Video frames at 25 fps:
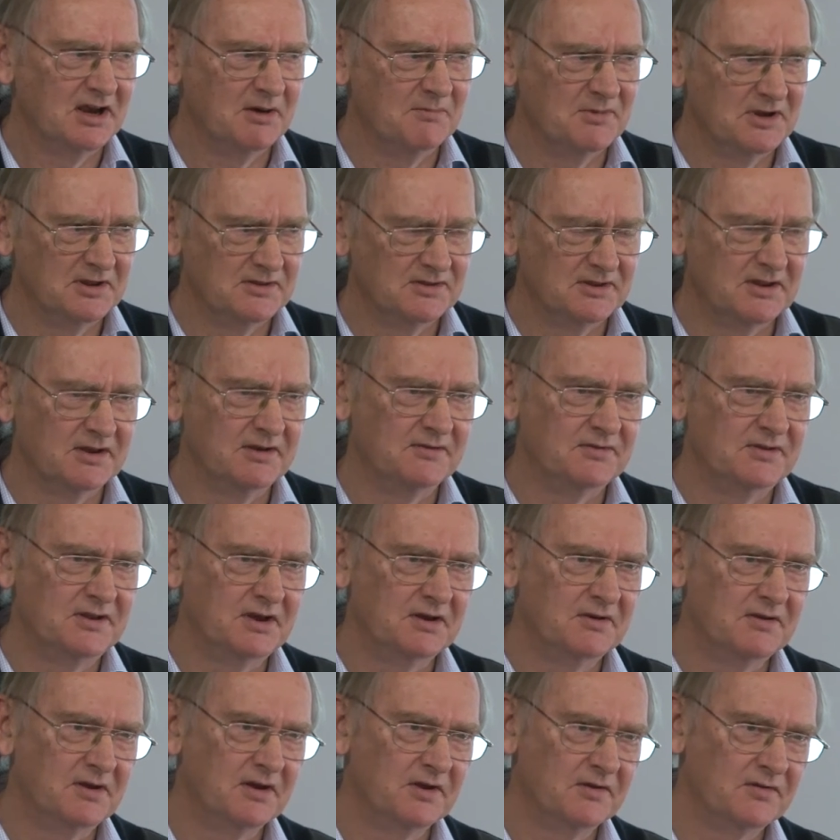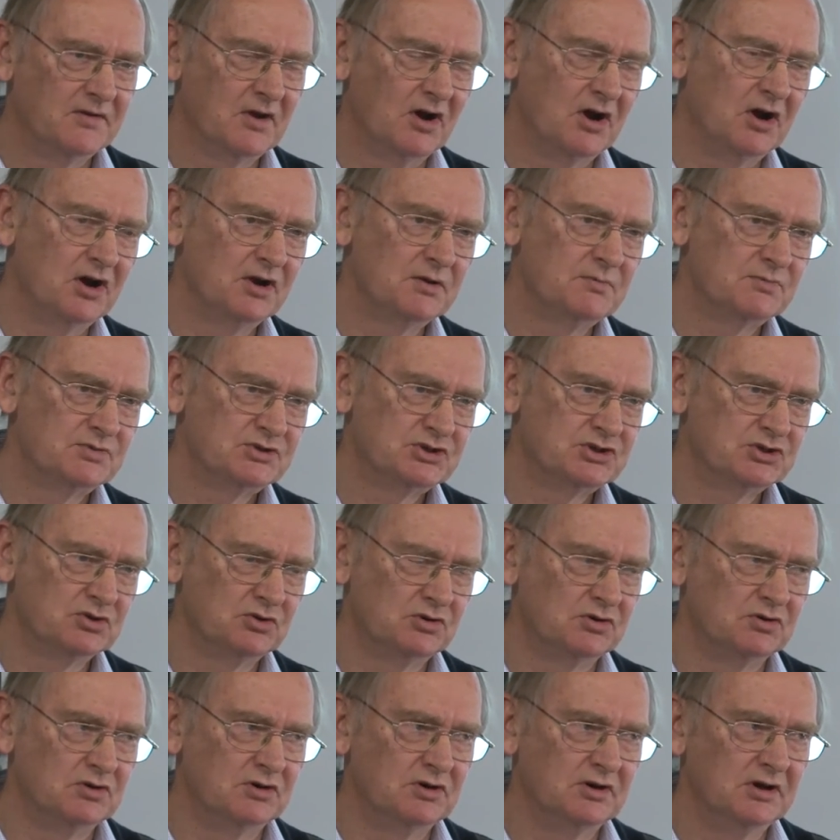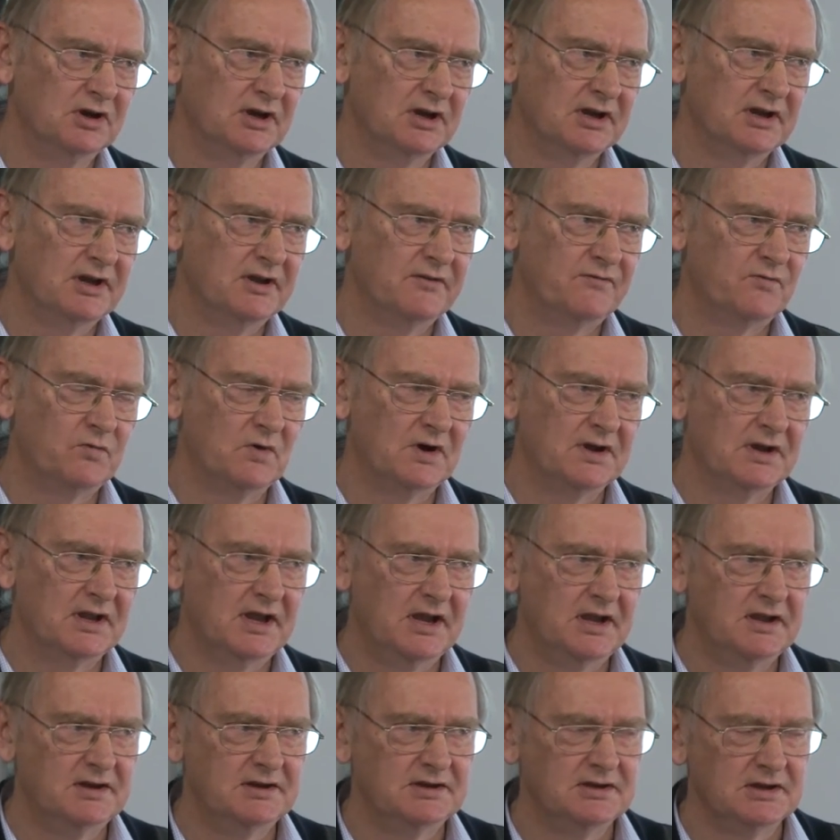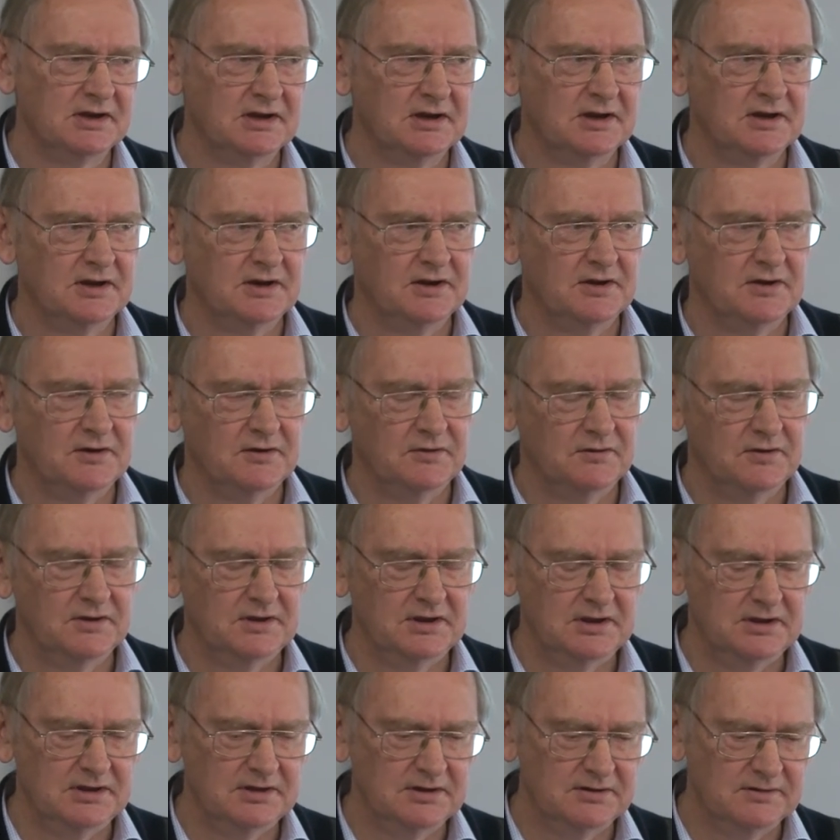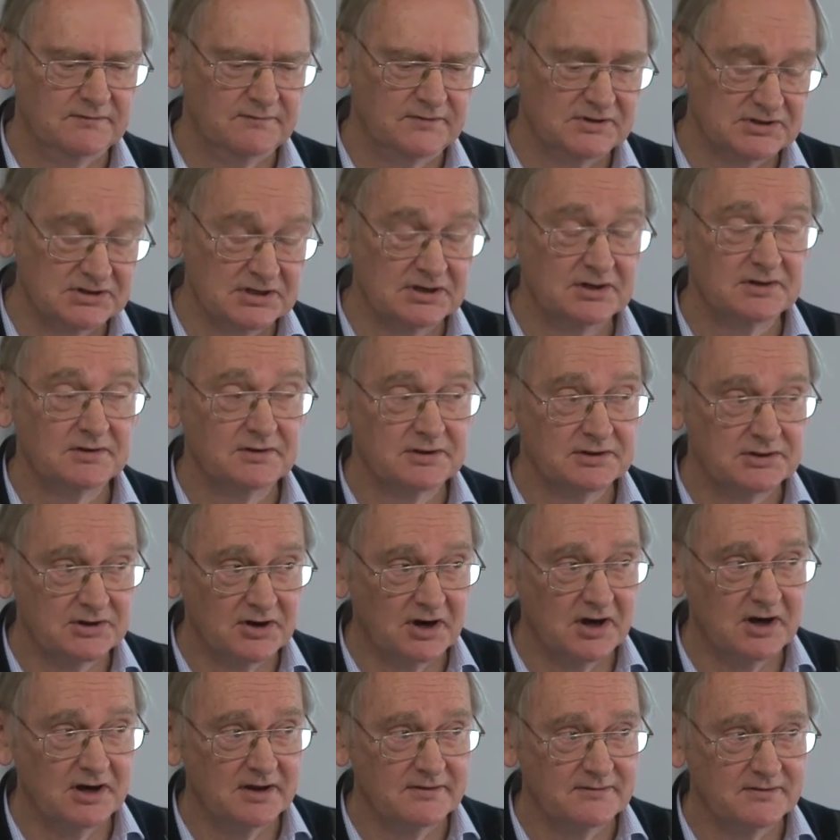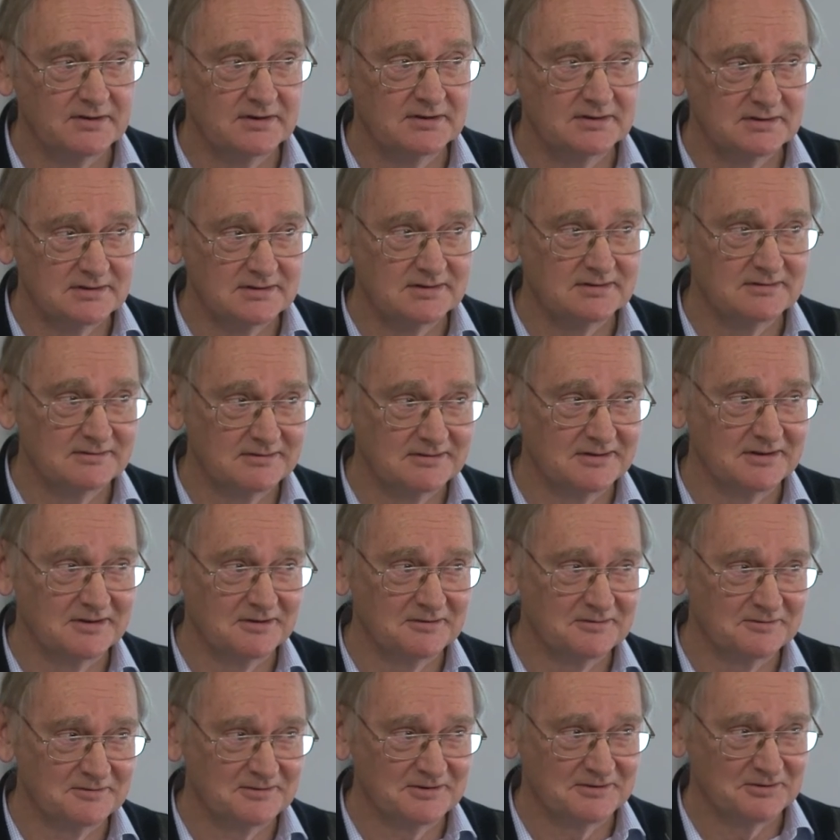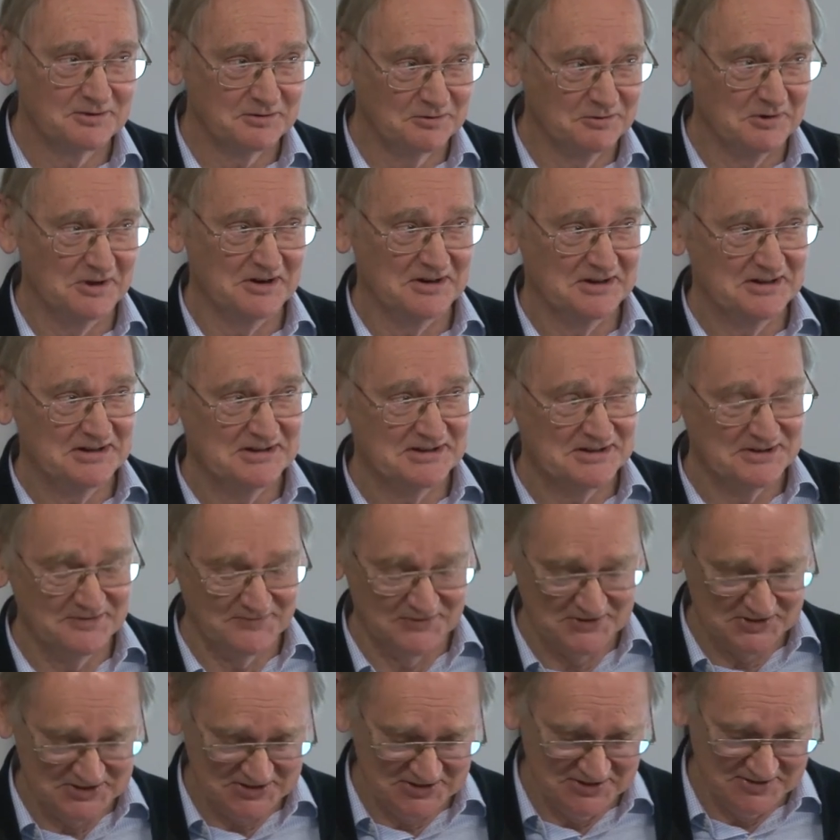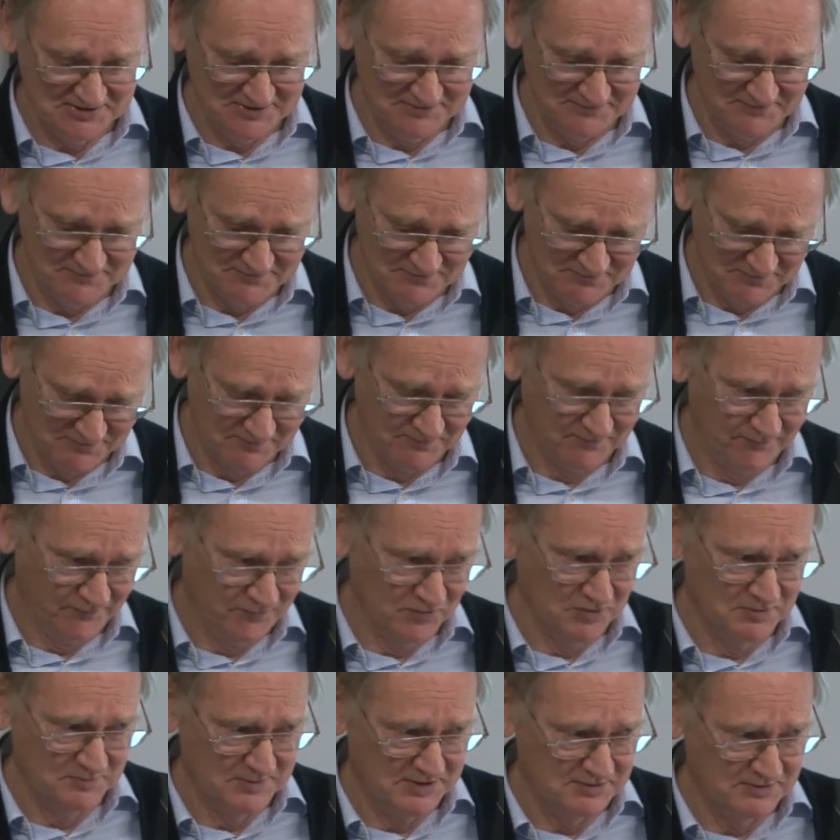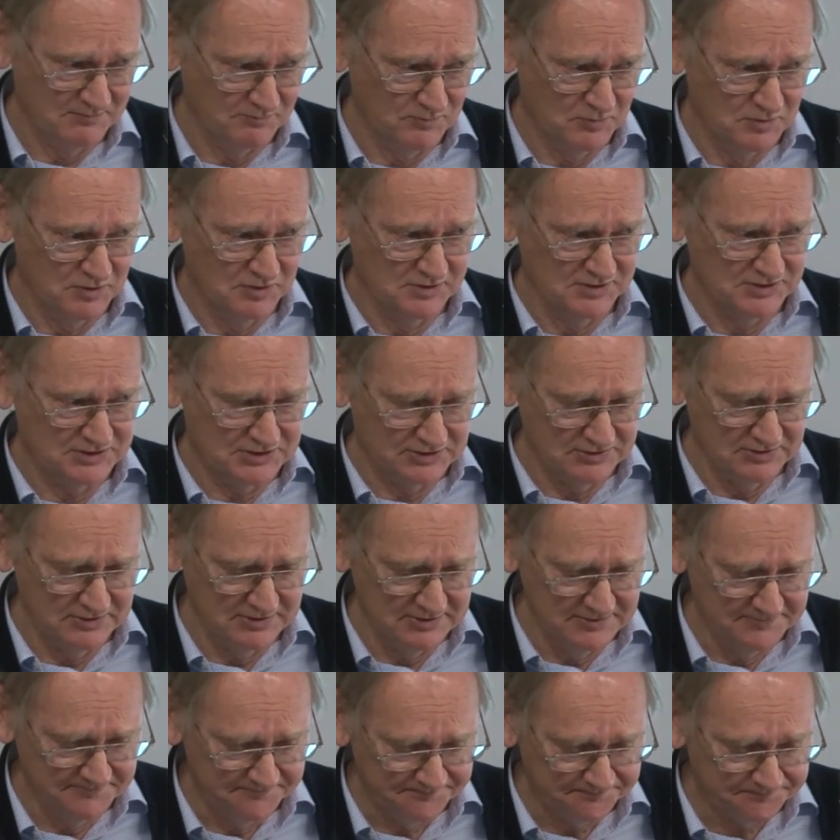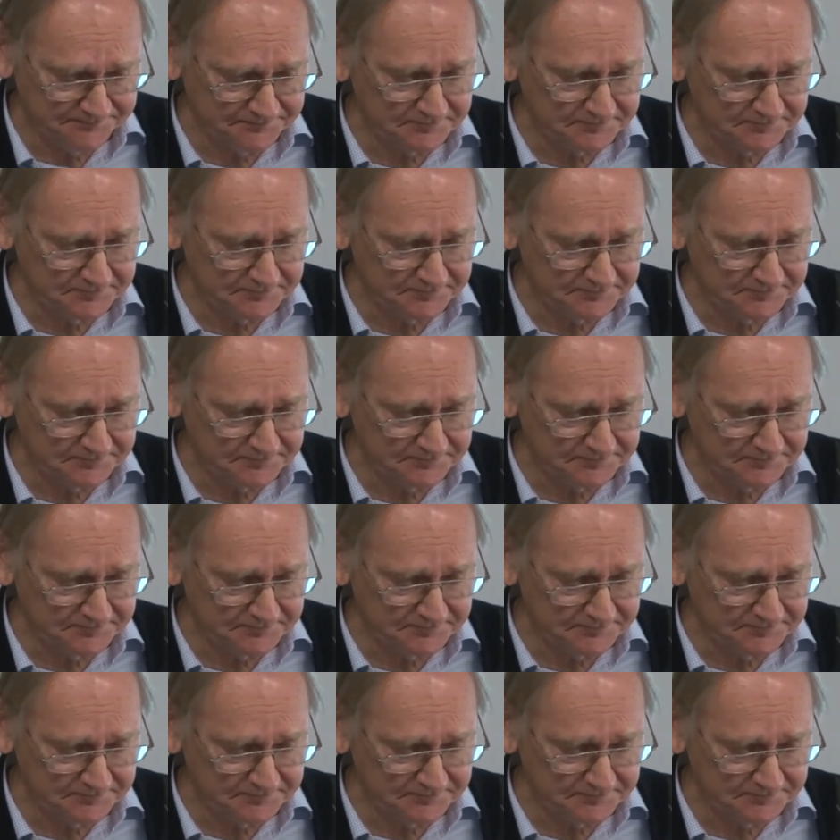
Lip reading: I mean, I'm sure if one had the vision and the drive and, you know, qualities of a certain former war historian,